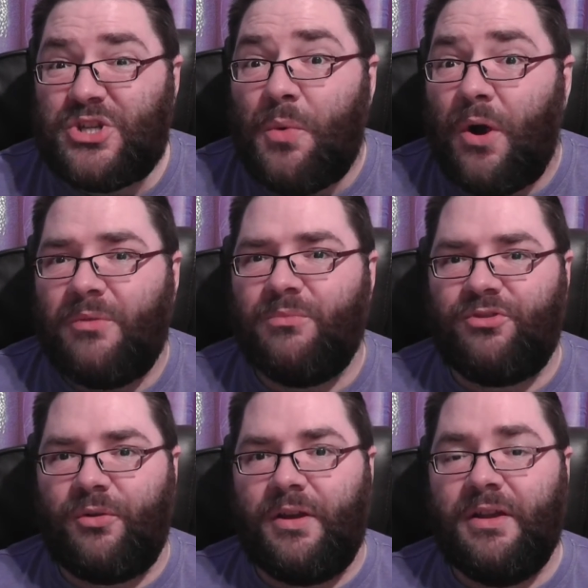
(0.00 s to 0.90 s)
ohms,
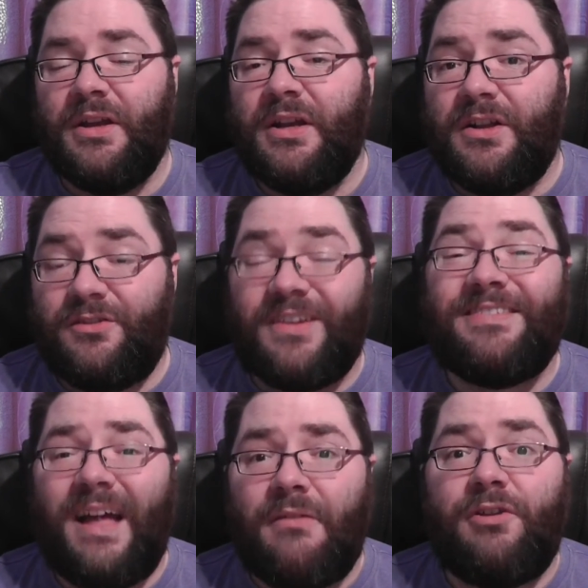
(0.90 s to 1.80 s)
sorry. So it's
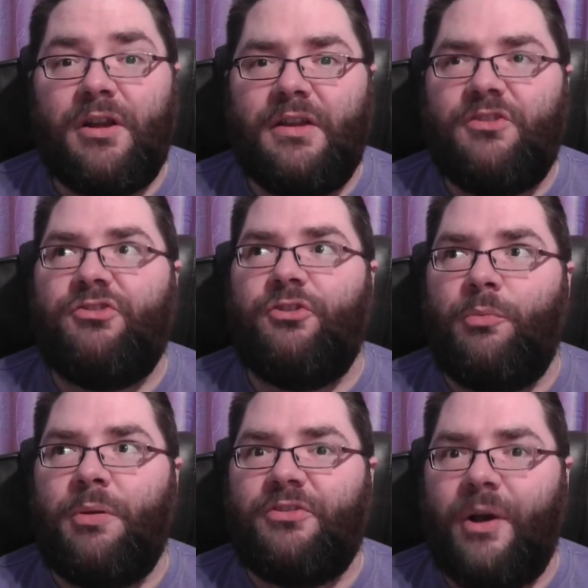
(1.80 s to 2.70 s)
definitely
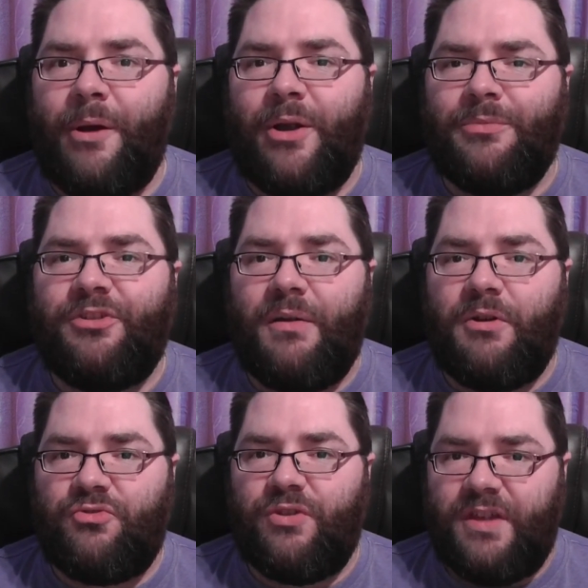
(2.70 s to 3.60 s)
super sub-ohm
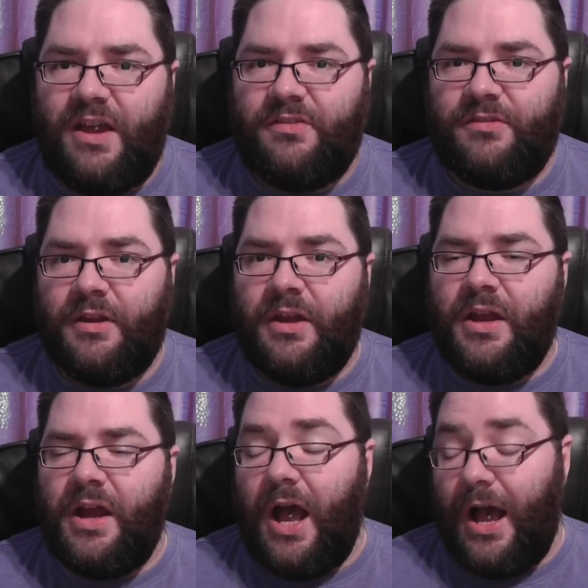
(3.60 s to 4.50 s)
territory, this.
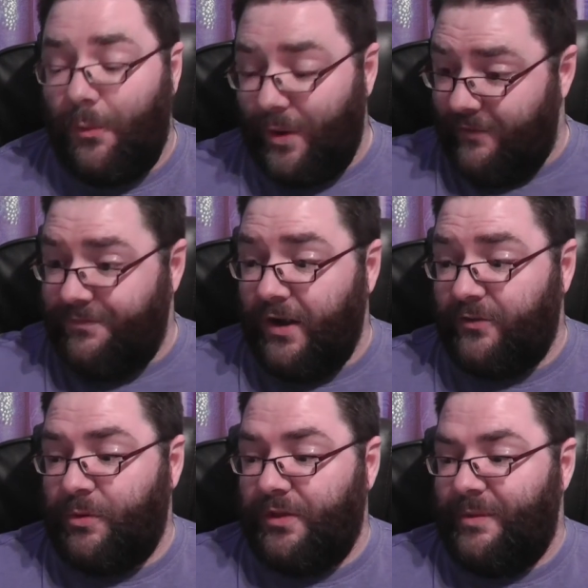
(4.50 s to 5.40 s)
When I
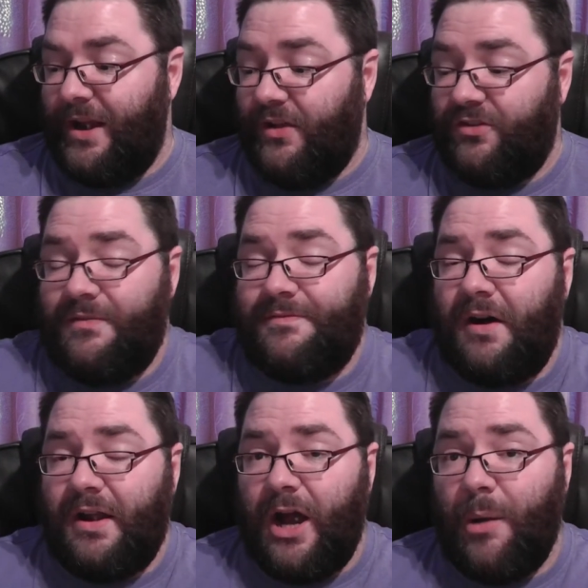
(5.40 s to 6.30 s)
first put them in, actually, and
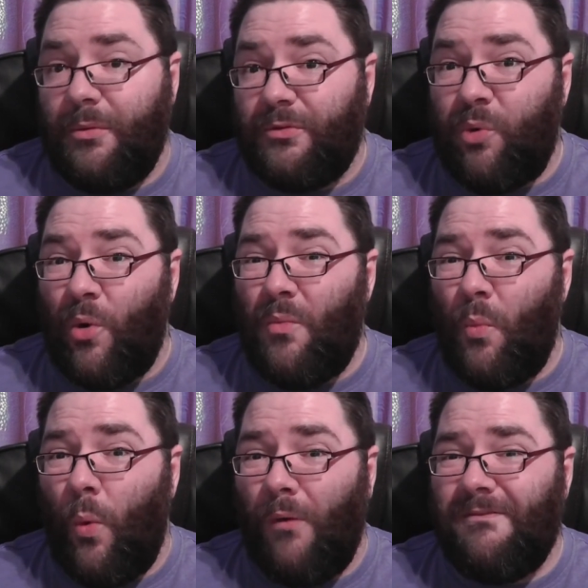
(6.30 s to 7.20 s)
fired it up, it was
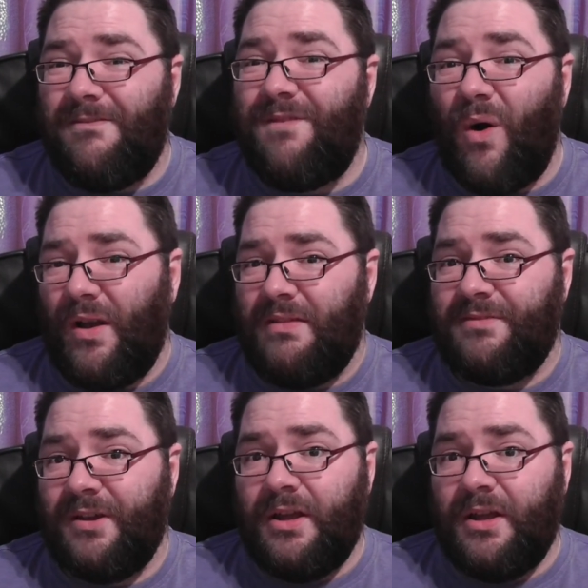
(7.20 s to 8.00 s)
0.15.